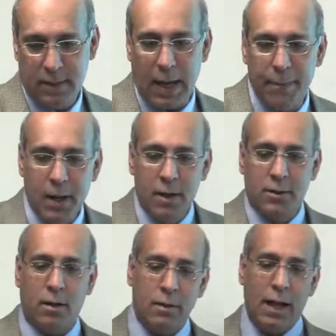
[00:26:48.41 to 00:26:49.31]
Yeah.
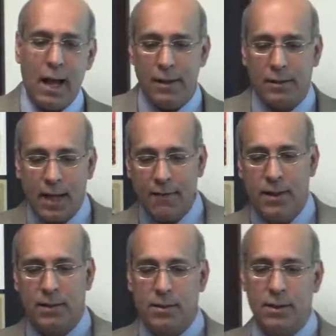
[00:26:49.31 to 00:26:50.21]
So it's kind of
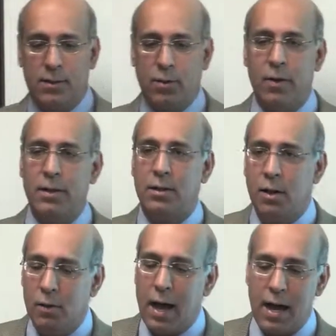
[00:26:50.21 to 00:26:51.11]
an interesting story.
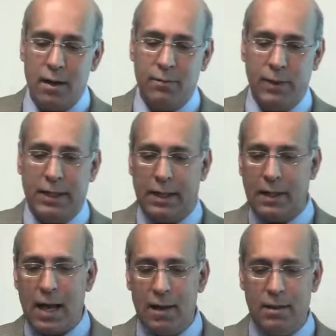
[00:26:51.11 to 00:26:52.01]
So how did we?
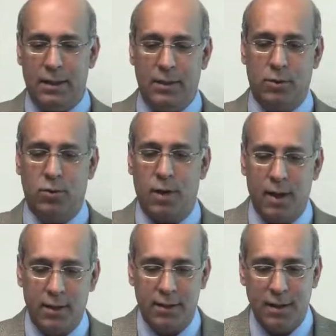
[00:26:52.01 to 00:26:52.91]
How did these
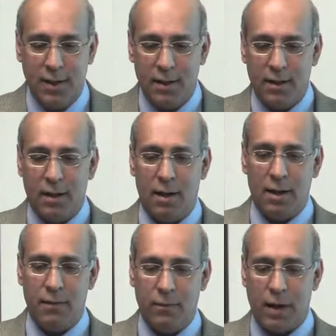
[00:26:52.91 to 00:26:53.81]
drugs?
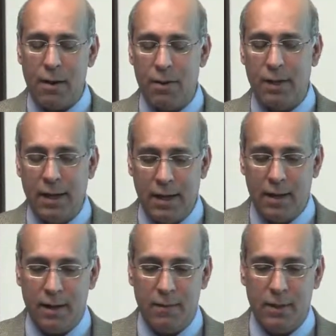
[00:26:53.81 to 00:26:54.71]
Um, how are they
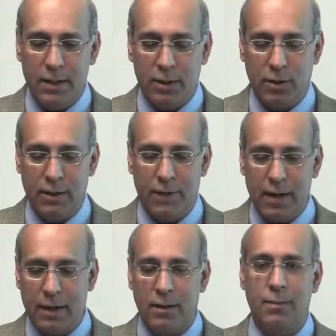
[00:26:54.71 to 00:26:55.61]
um, initially
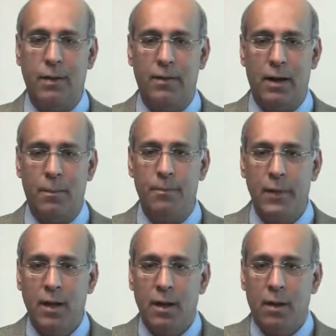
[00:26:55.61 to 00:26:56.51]
found out to be of
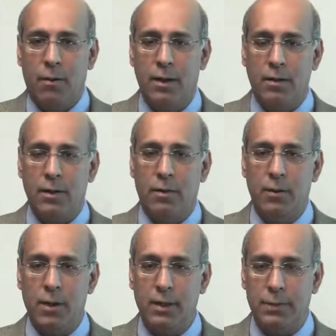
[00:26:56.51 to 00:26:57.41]
help? Well, there was a
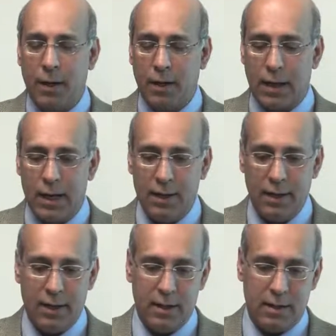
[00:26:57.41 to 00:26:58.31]
really smart guy
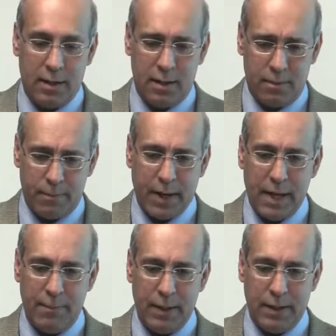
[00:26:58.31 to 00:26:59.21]
in uh,
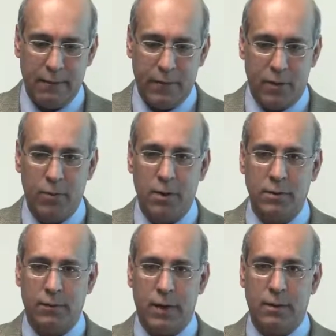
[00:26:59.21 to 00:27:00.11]
Miami named Phil
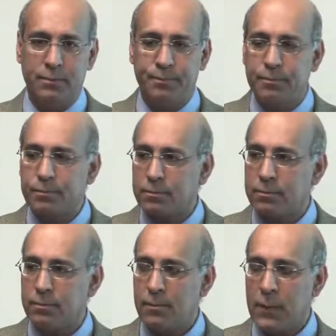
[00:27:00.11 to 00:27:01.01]
Rosenfeld,
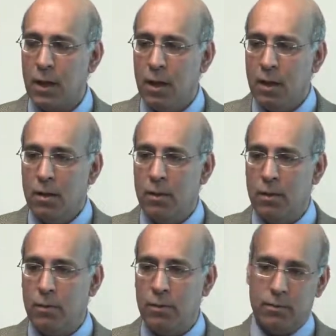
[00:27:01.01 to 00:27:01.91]

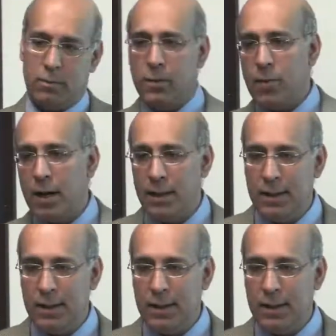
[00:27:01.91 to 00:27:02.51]
who was one of